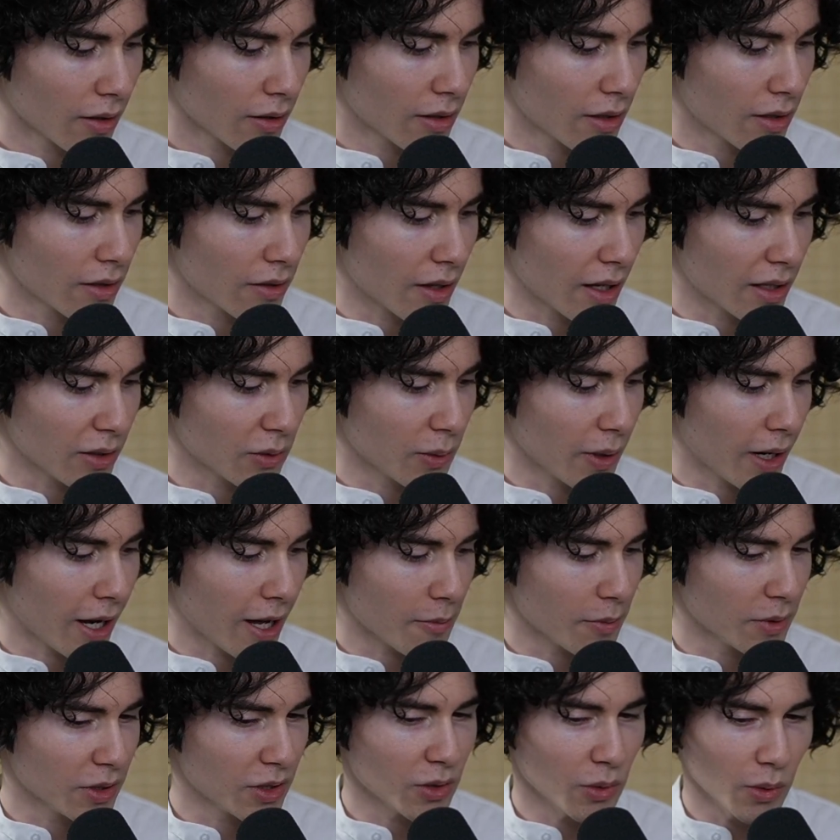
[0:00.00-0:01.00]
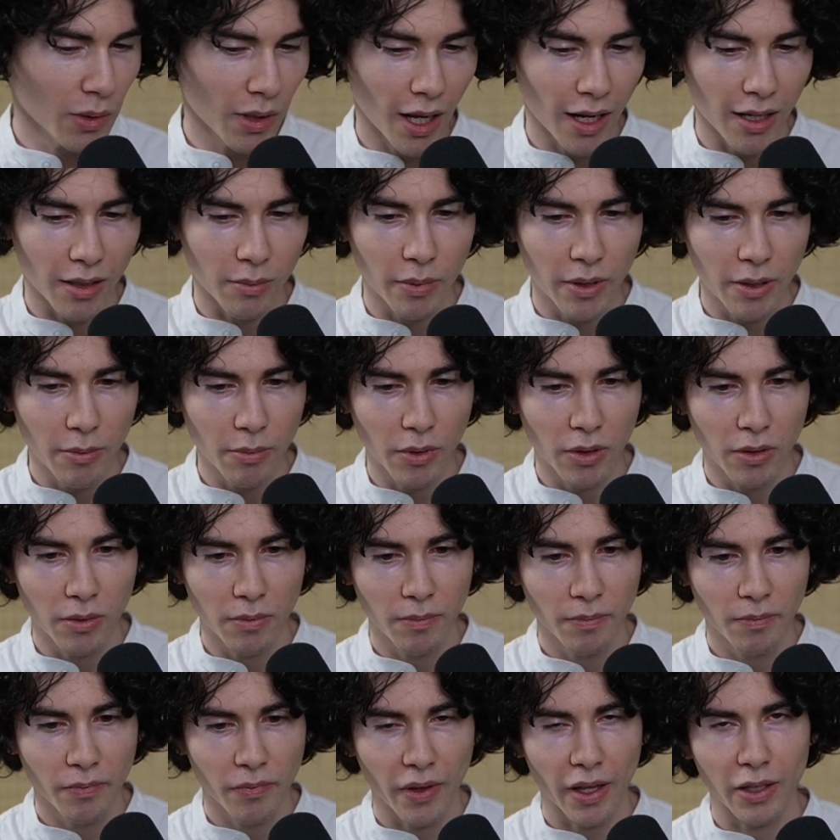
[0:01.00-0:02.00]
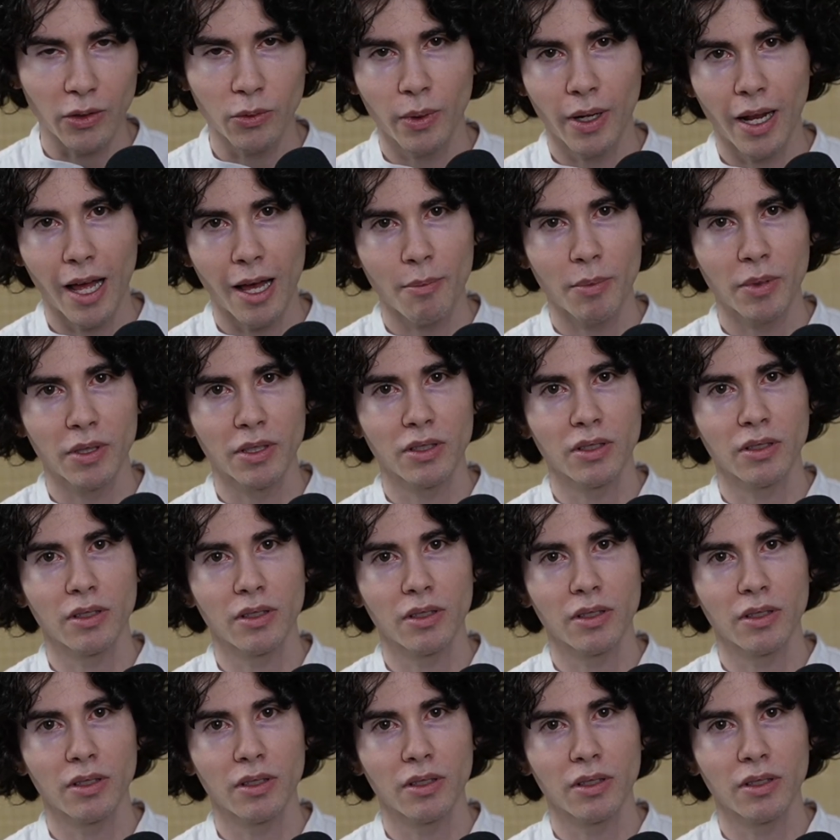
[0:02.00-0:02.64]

And that's what happens to a lot of people. That's what happened